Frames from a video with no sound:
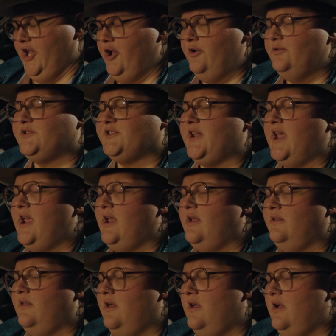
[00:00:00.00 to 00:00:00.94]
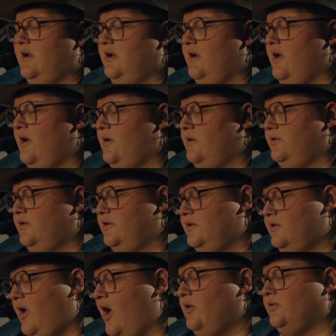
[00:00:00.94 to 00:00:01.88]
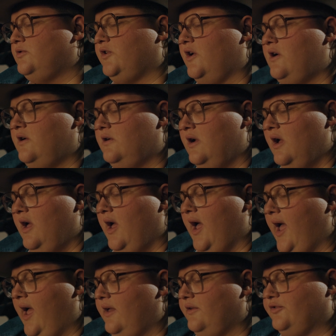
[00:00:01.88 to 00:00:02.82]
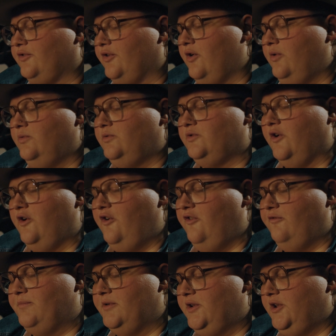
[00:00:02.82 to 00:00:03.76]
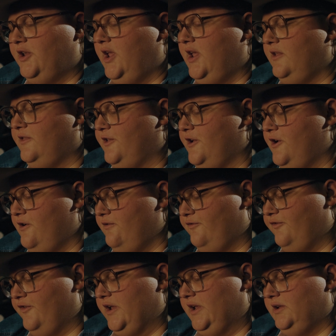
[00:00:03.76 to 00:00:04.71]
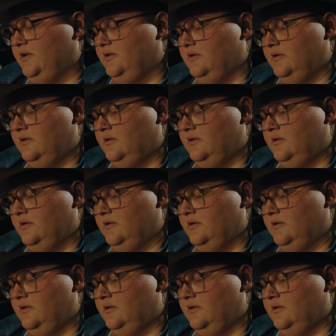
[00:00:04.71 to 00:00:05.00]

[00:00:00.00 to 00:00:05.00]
You stand there on your altar, turf, astro turf beneath your feet.